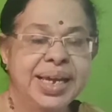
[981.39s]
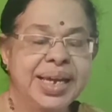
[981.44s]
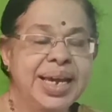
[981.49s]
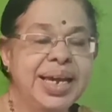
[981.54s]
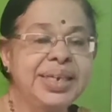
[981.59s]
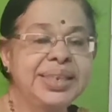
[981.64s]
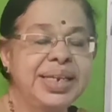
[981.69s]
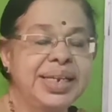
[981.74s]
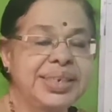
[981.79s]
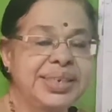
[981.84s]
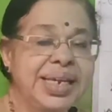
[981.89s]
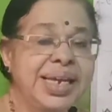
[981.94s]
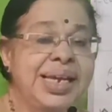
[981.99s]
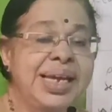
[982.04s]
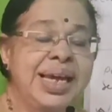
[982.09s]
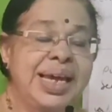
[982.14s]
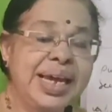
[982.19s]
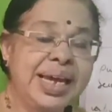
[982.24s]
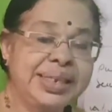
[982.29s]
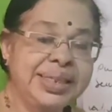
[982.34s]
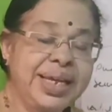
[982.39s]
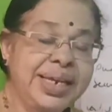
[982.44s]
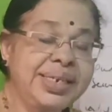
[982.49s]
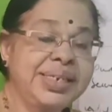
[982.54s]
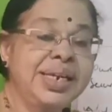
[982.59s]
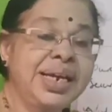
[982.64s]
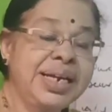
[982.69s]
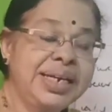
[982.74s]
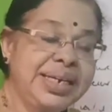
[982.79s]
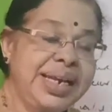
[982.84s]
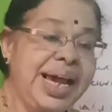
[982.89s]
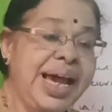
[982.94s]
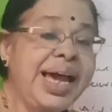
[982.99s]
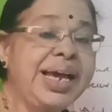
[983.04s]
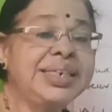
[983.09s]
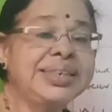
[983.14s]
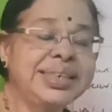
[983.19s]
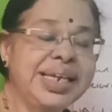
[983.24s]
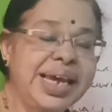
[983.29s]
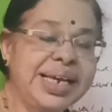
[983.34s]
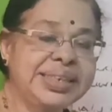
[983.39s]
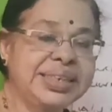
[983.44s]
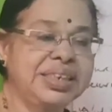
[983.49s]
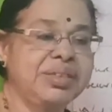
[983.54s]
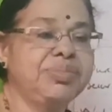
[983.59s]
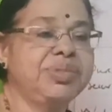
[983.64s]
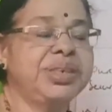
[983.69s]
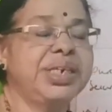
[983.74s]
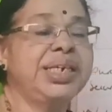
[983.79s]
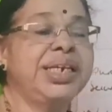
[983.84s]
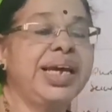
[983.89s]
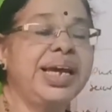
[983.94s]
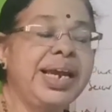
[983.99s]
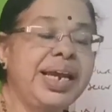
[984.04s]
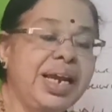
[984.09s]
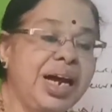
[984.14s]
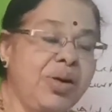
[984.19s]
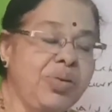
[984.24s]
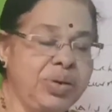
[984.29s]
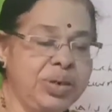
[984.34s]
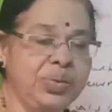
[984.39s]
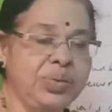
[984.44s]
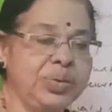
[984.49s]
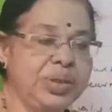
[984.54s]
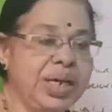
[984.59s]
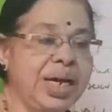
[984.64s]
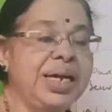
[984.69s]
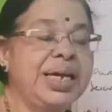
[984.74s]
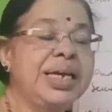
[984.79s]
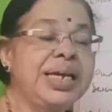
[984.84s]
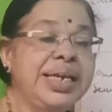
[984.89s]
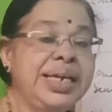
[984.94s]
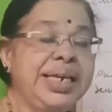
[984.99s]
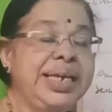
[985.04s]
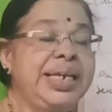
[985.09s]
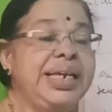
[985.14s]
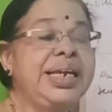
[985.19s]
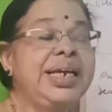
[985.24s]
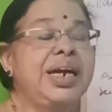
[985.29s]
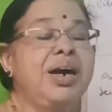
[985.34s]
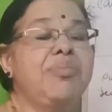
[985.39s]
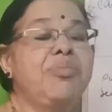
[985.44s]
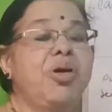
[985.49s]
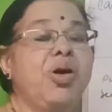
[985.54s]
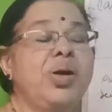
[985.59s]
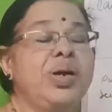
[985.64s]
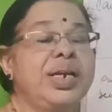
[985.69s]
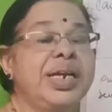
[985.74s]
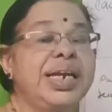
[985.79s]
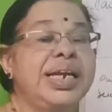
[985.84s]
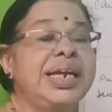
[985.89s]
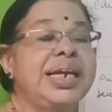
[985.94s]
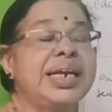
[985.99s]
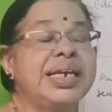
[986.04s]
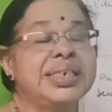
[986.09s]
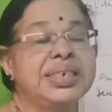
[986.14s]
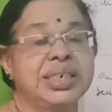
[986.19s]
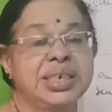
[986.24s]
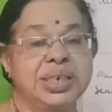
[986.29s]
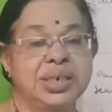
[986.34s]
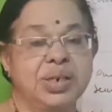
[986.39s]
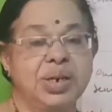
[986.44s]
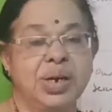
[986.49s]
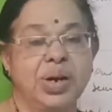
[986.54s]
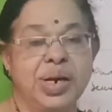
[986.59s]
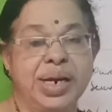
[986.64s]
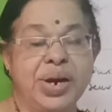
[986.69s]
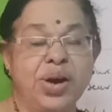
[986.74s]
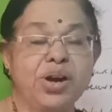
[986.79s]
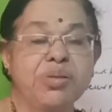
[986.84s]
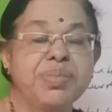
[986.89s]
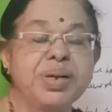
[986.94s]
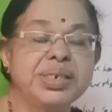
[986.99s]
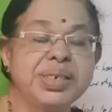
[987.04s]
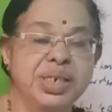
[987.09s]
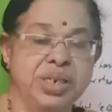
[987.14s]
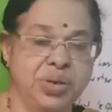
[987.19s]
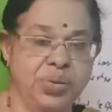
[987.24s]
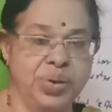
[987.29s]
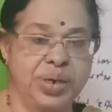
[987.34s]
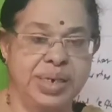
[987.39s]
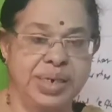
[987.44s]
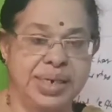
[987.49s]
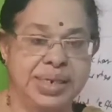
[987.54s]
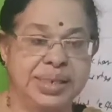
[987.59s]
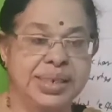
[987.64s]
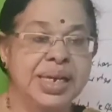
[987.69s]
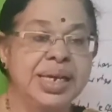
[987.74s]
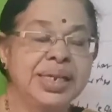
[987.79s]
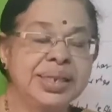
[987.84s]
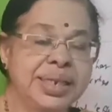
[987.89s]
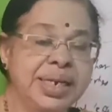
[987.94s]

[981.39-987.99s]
Here there is a that is tax exemption allowed to the income on interest government securities.